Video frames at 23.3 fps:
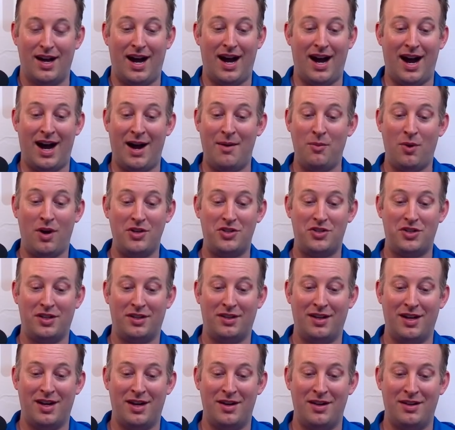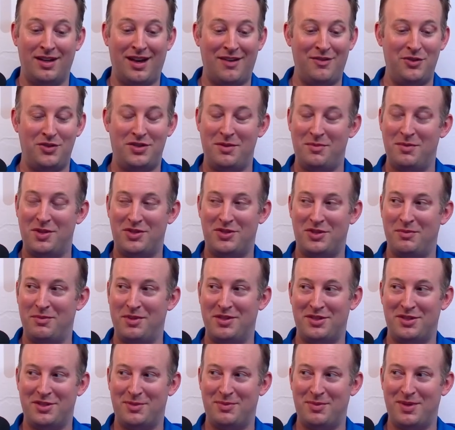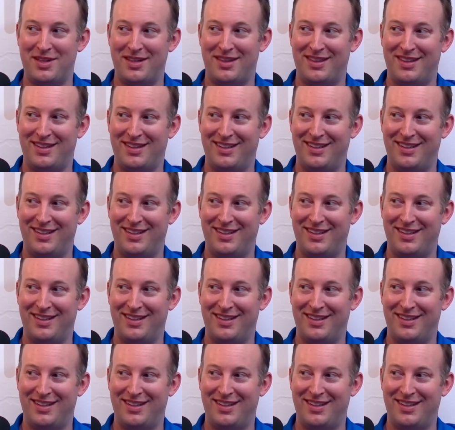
I'm watching. Have you seen Mr. and Mrs. Smith?